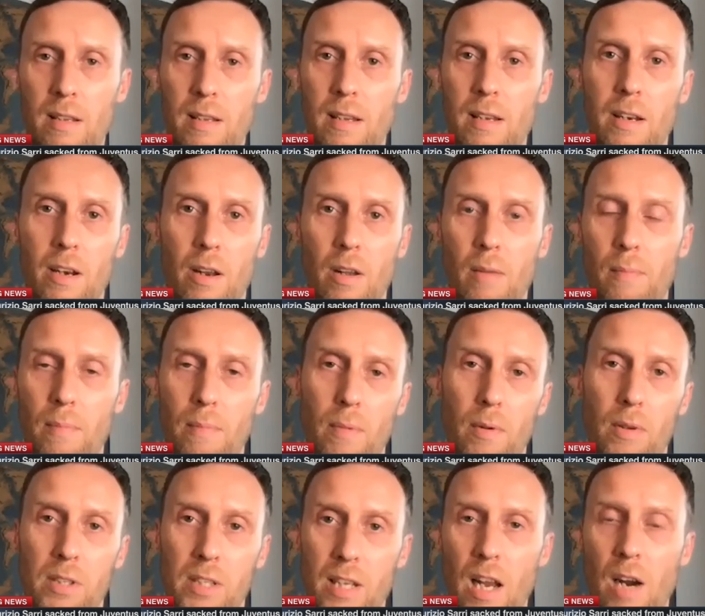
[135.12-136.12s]
You know,
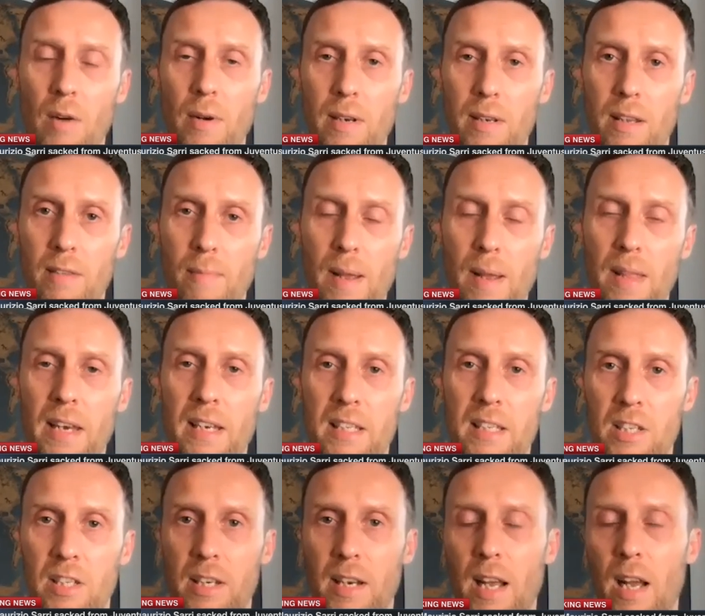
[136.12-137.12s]
but Sarri, they've made the
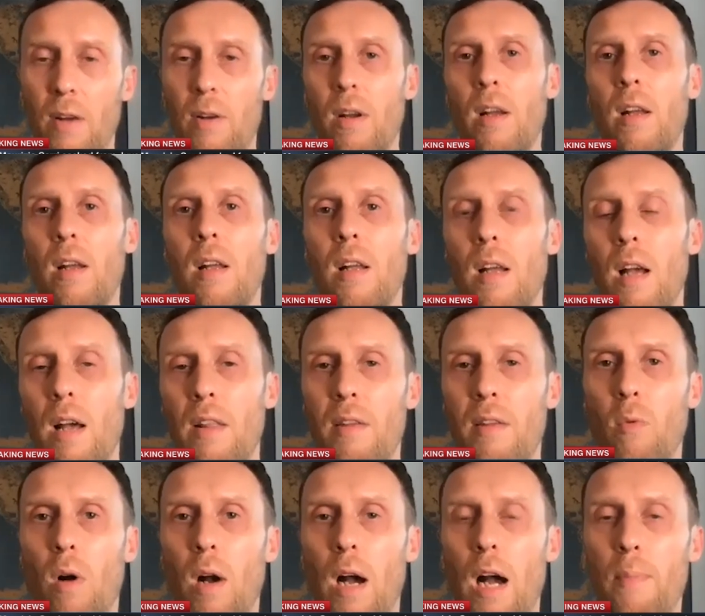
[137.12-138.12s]
decision now. I
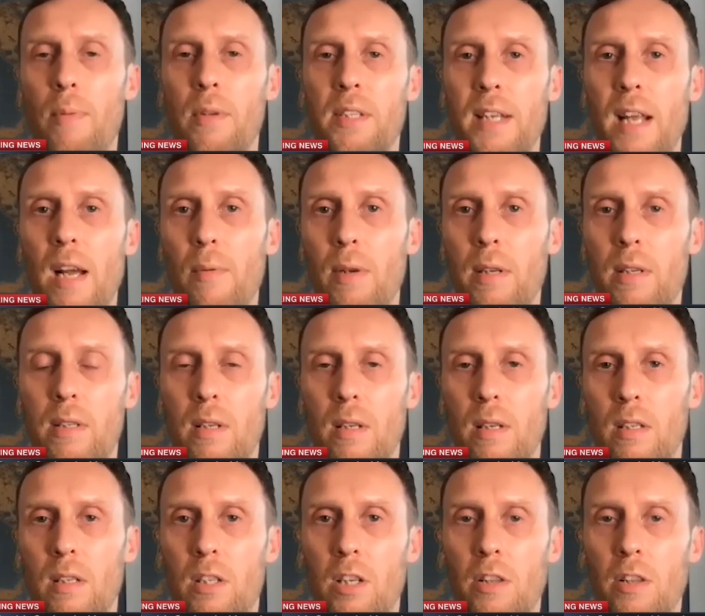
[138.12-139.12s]
think what happens now is,
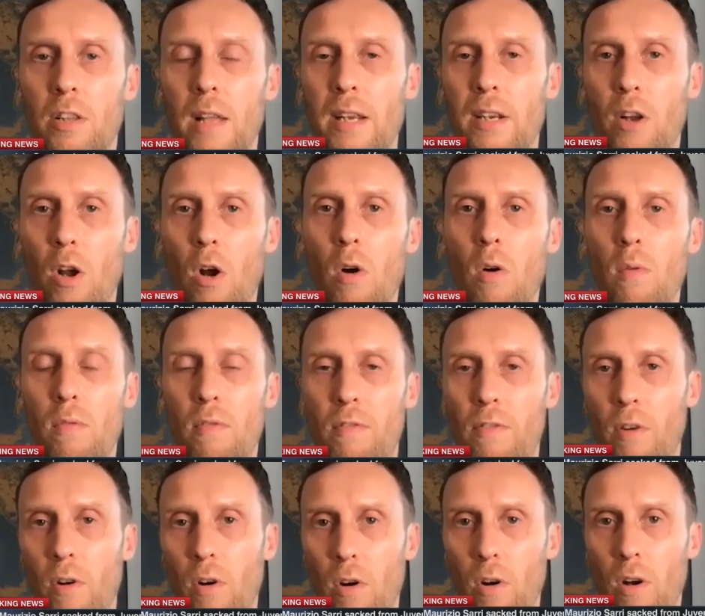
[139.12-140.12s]
do they go
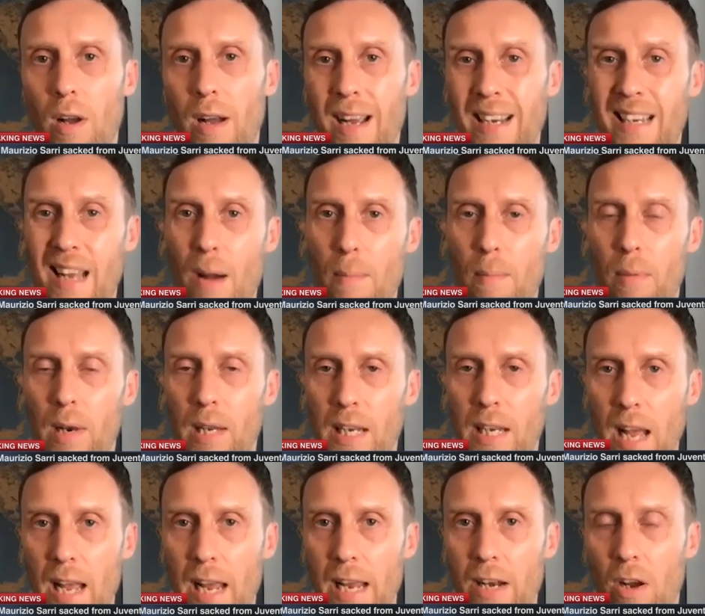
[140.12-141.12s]
for a gamble
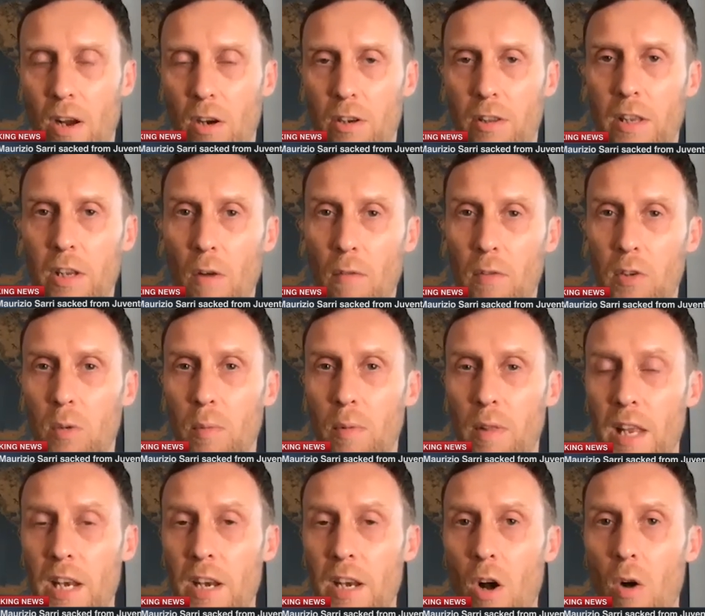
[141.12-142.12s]
again, or do they go for something that
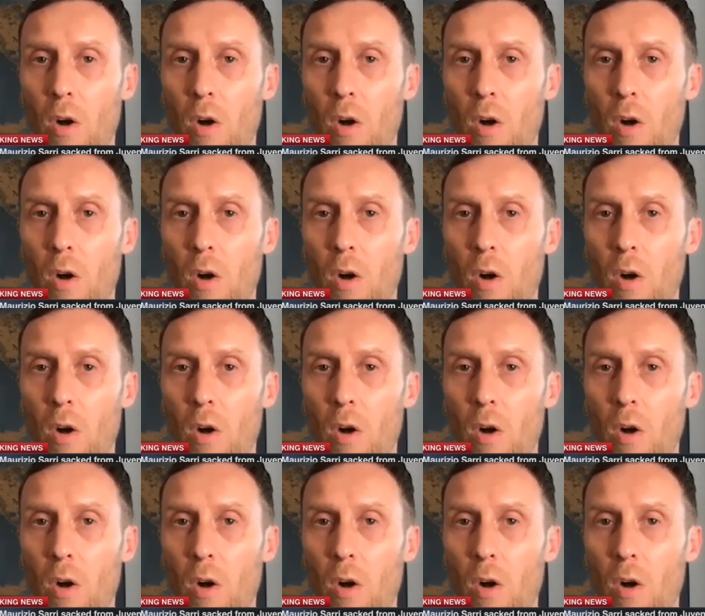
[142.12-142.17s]
they know